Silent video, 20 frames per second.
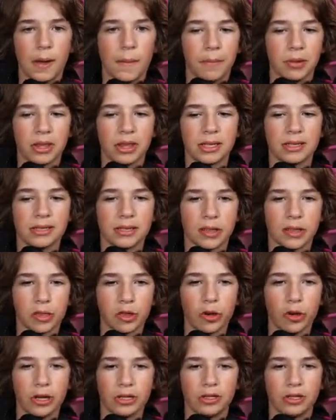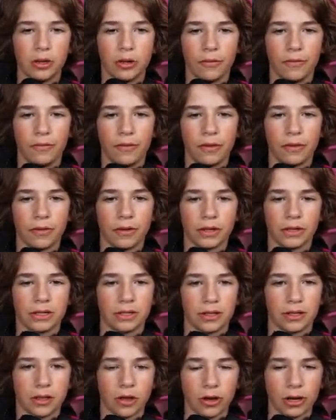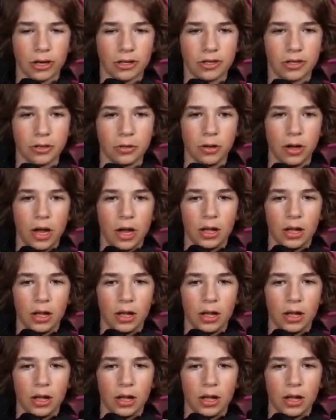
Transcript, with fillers: But this is a 32 versus 32